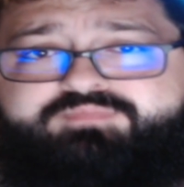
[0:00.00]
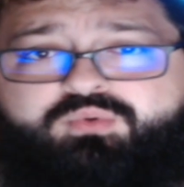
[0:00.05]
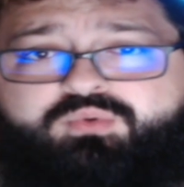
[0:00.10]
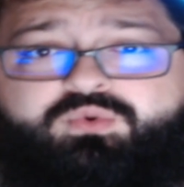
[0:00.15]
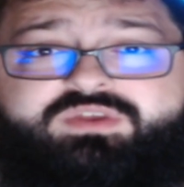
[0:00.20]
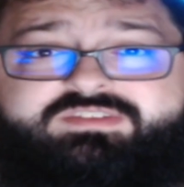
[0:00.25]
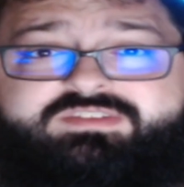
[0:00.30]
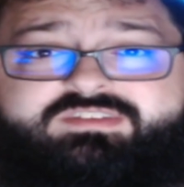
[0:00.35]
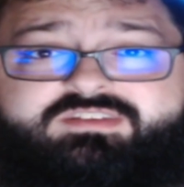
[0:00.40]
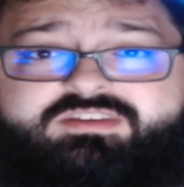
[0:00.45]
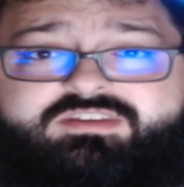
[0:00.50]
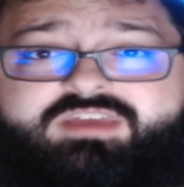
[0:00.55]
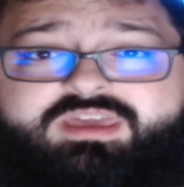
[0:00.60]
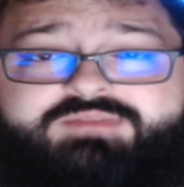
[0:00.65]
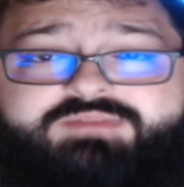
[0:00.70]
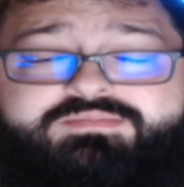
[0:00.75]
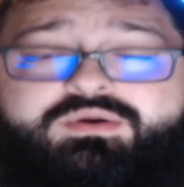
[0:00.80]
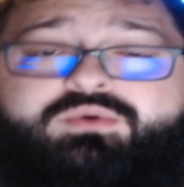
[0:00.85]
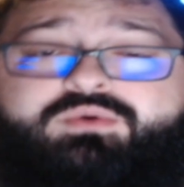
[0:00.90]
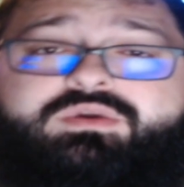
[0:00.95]
poison
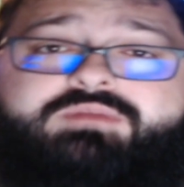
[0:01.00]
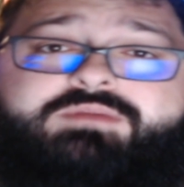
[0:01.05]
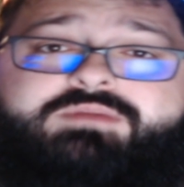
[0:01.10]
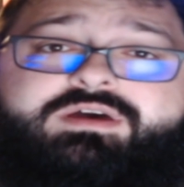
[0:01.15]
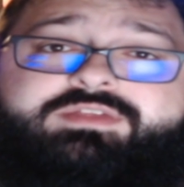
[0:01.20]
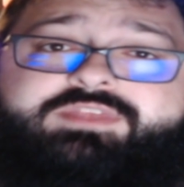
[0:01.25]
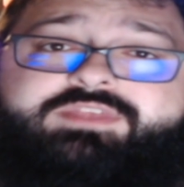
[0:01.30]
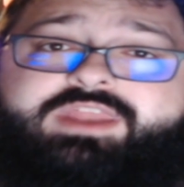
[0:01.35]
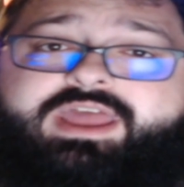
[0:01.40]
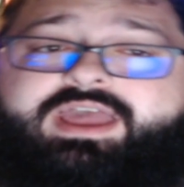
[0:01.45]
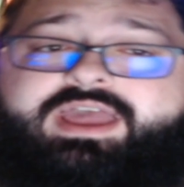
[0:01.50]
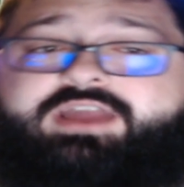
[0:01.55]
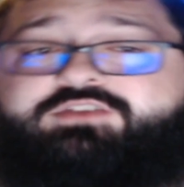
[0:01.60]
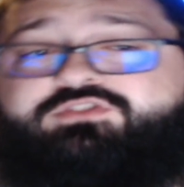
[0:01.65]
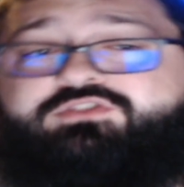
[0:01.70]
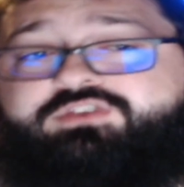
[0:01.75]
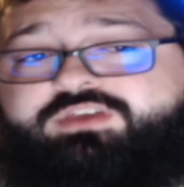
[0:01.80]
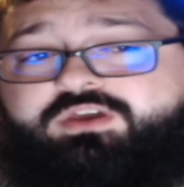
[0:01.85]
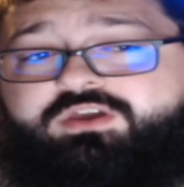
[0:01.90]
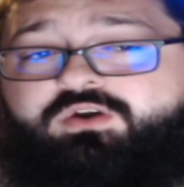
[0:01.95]
type Pokemon that
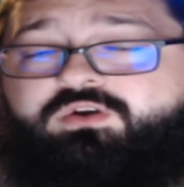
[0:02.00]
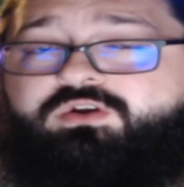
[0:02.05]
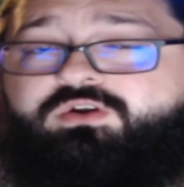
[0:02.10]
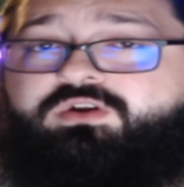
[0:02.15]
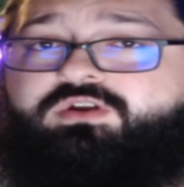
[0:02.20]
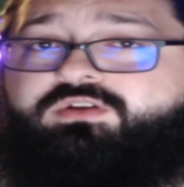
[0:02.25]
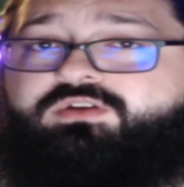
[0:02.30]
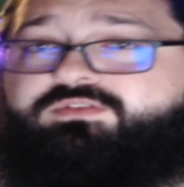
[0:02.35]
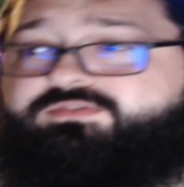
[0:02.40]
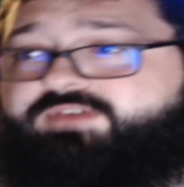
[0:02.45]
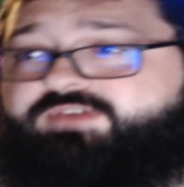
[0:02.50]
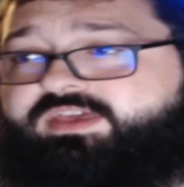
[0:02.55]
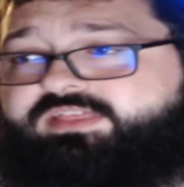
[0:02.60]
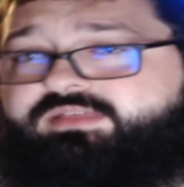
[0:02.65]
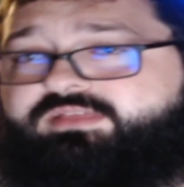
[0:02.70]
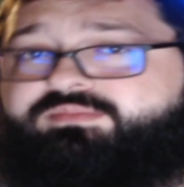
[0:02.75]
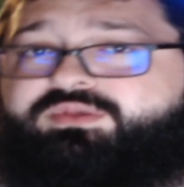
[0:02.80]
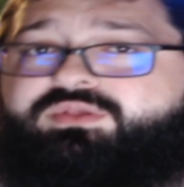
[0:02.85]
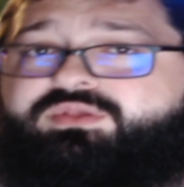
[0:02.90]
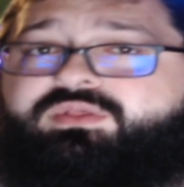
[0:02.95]
actually are
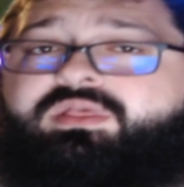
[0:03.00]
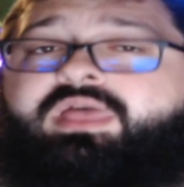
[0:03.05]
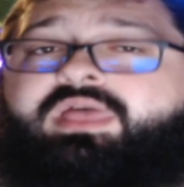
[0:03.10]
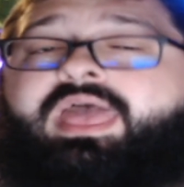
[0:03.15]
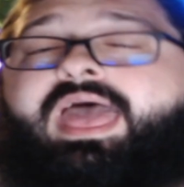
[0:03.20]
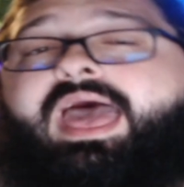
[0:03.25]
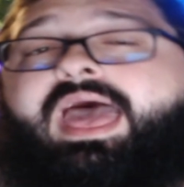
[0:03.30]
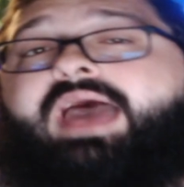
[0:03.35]
available.